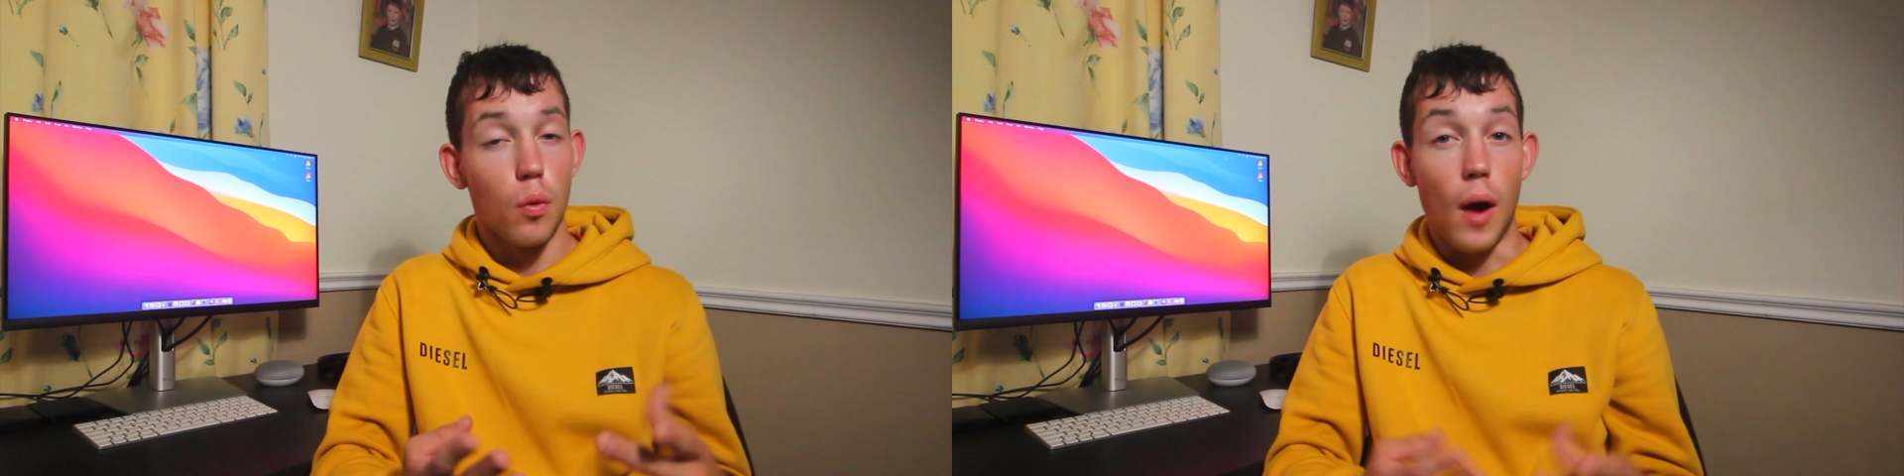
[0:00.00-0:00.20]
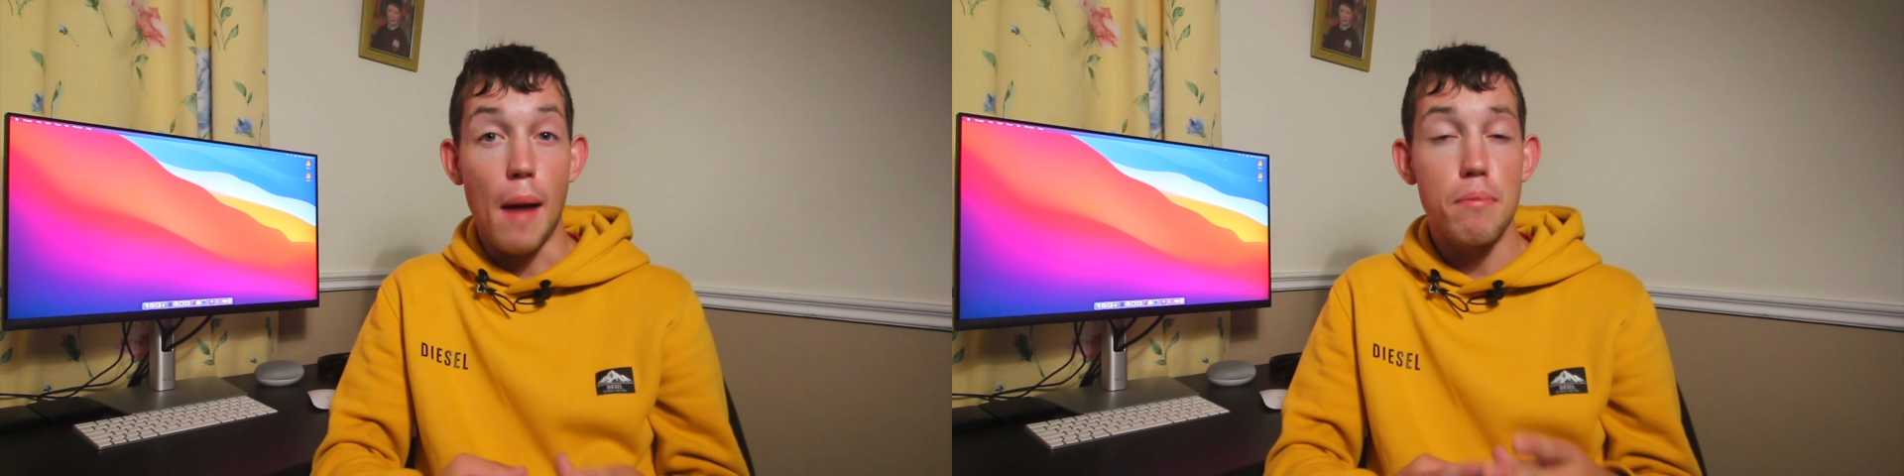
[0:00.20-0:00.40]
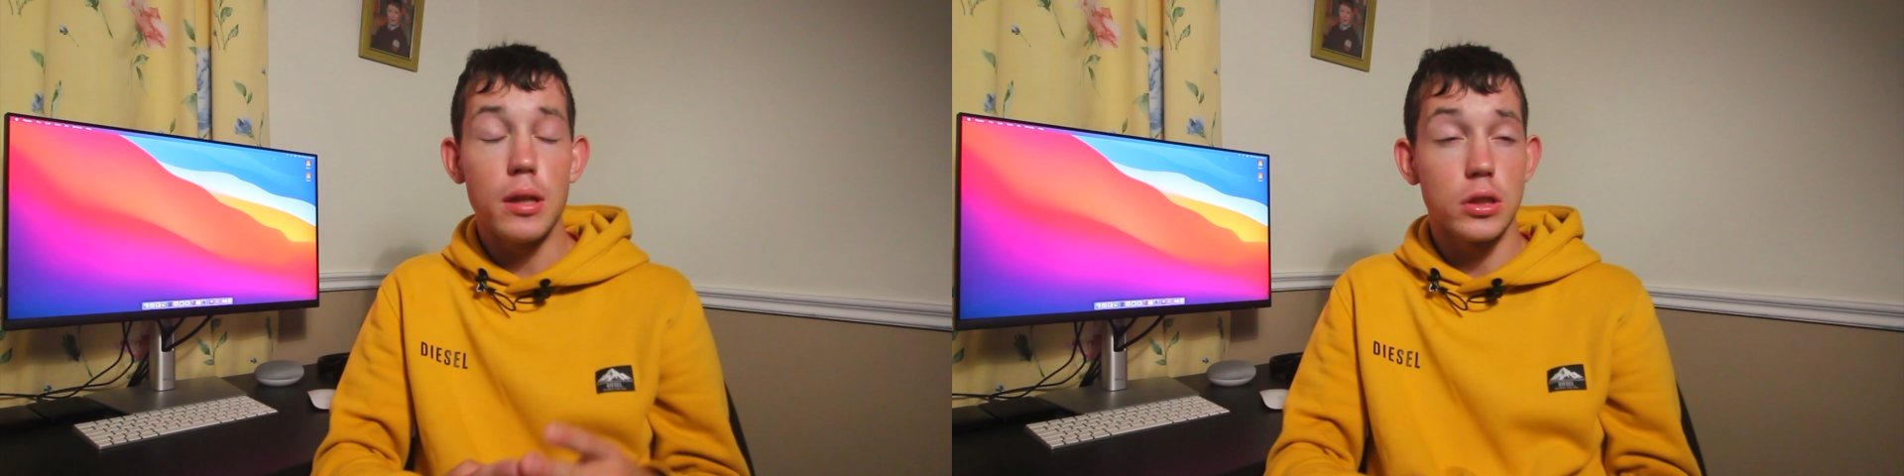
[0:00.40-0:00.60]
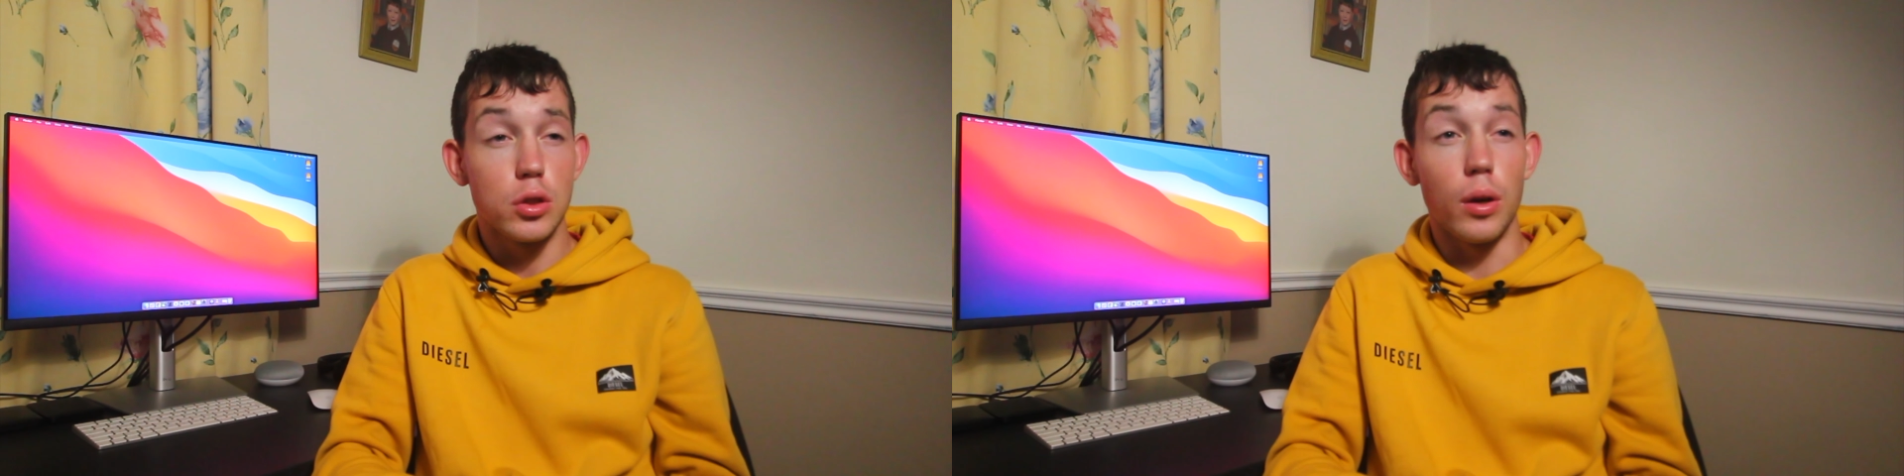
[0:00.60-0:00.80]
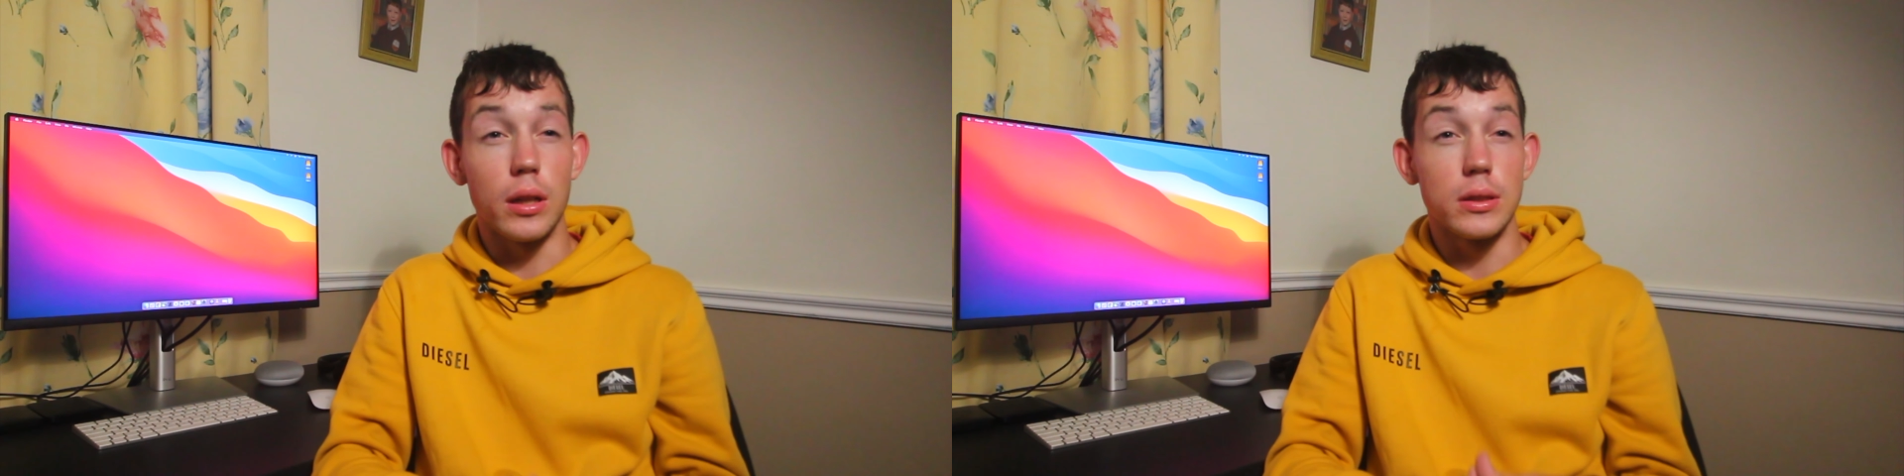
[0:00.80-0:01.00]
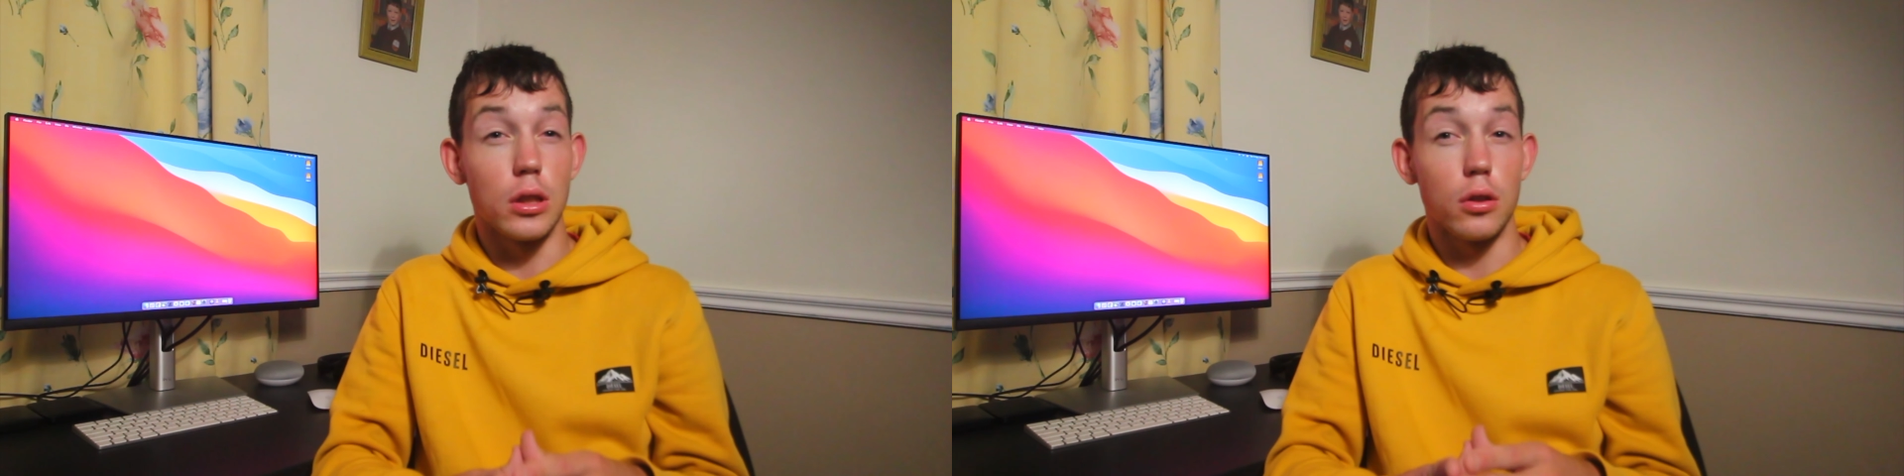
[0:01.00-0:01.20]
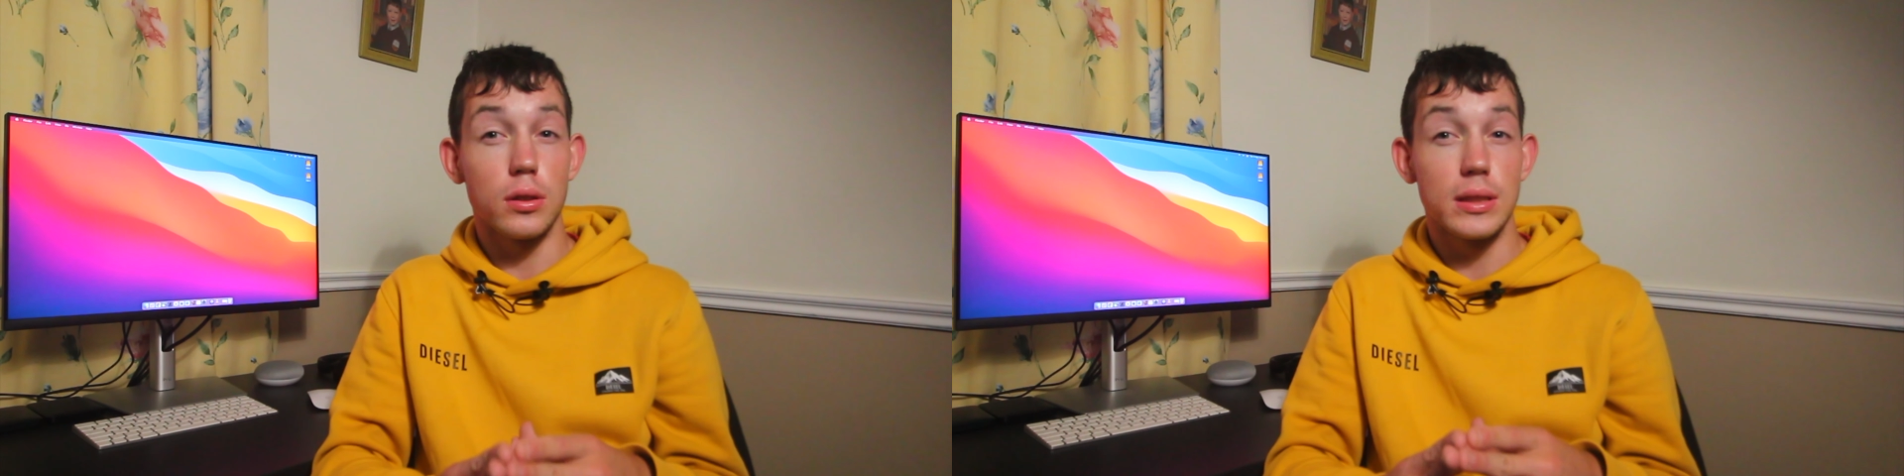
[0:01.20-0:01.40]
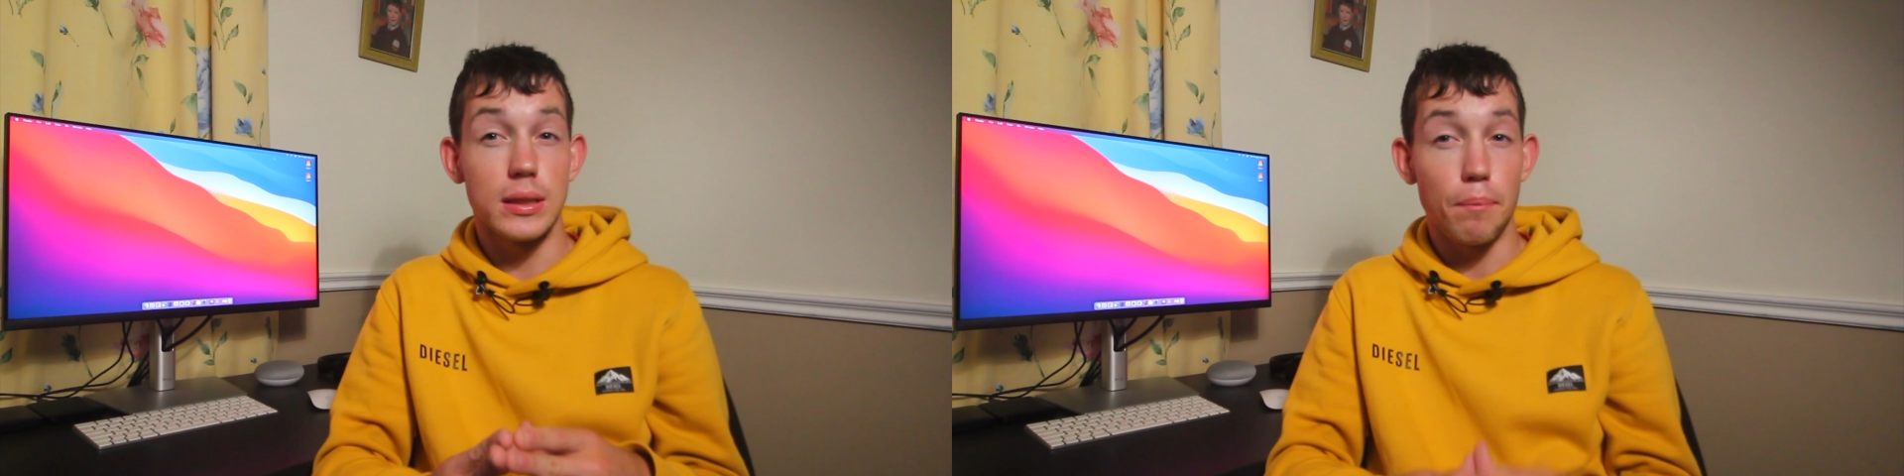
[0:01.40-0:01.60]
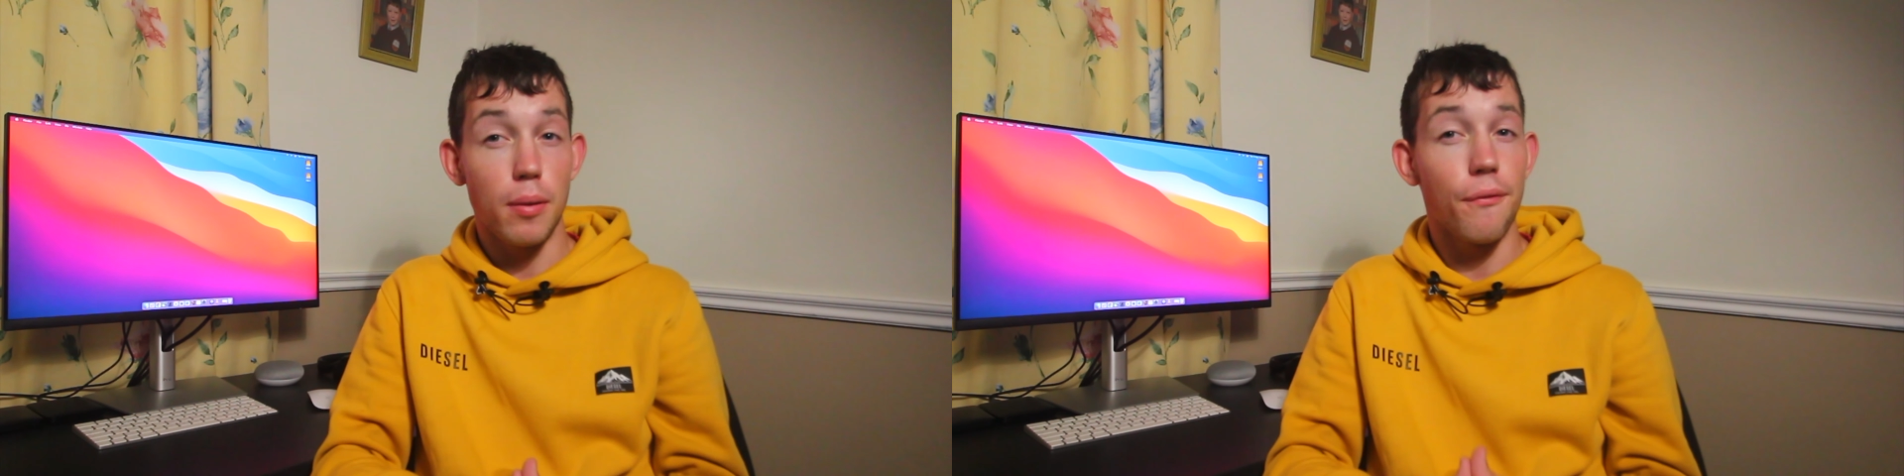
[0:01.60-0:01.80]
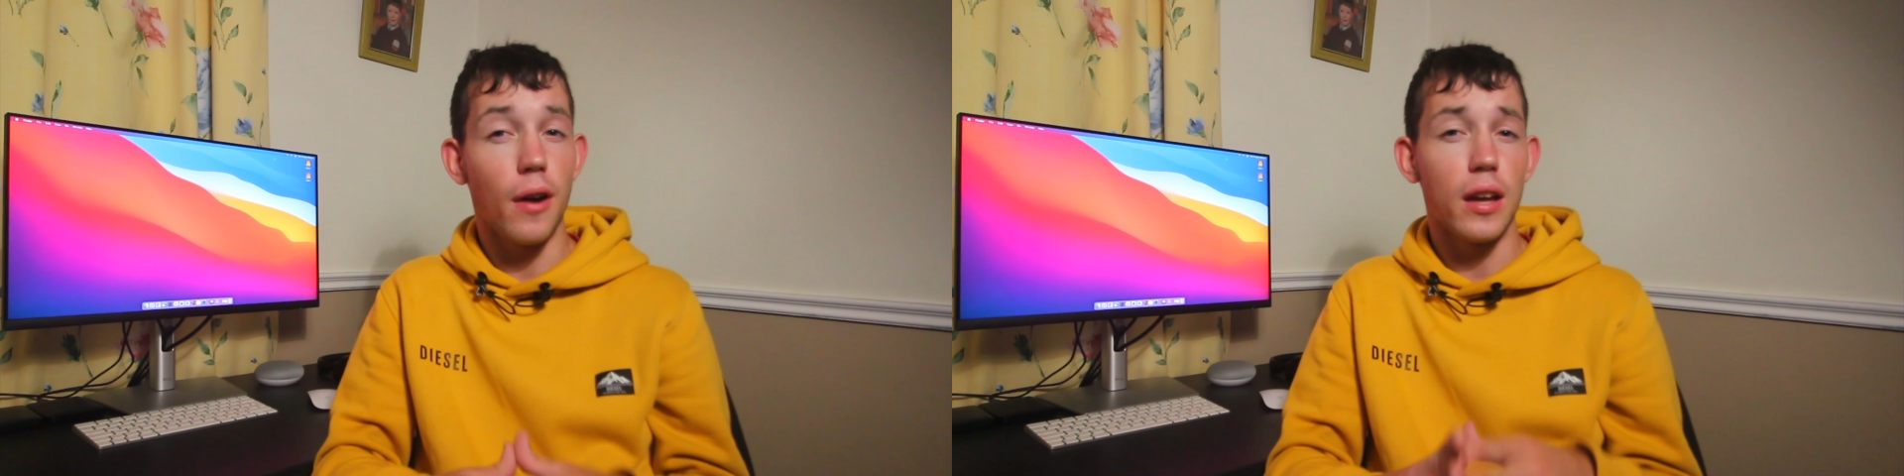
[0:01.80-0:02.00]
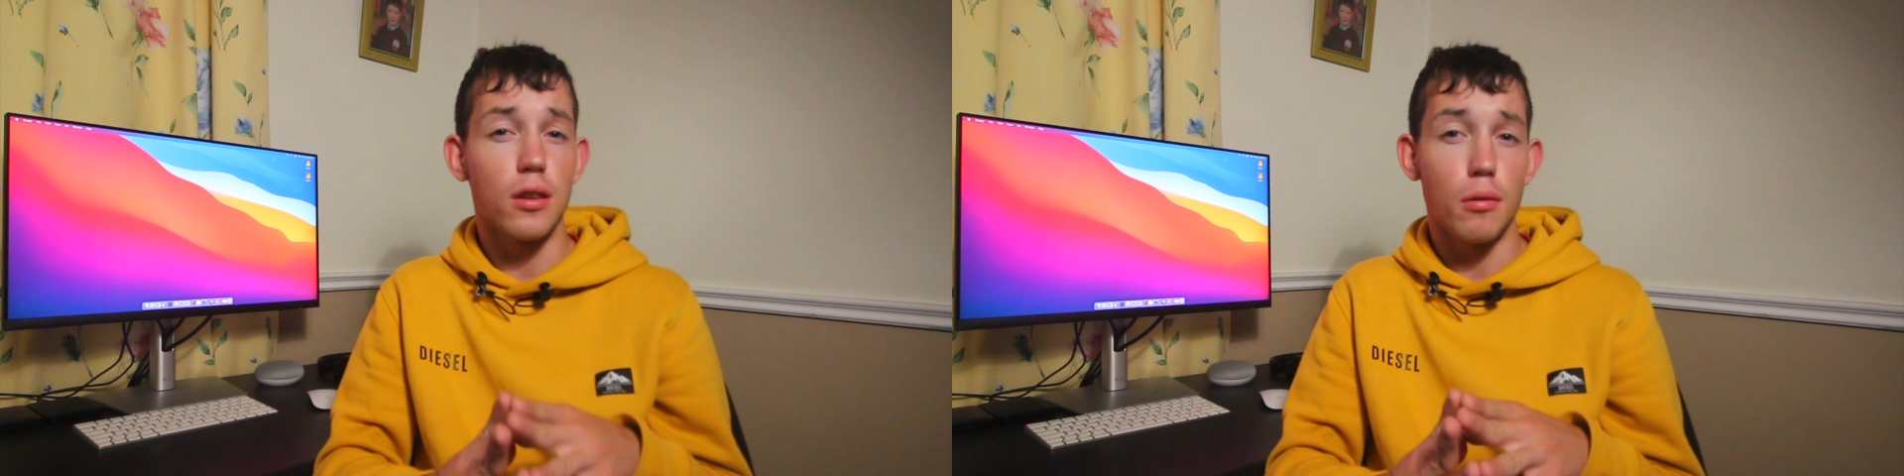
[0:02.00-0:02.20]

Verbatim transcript: What Apple is doing is they're simplifying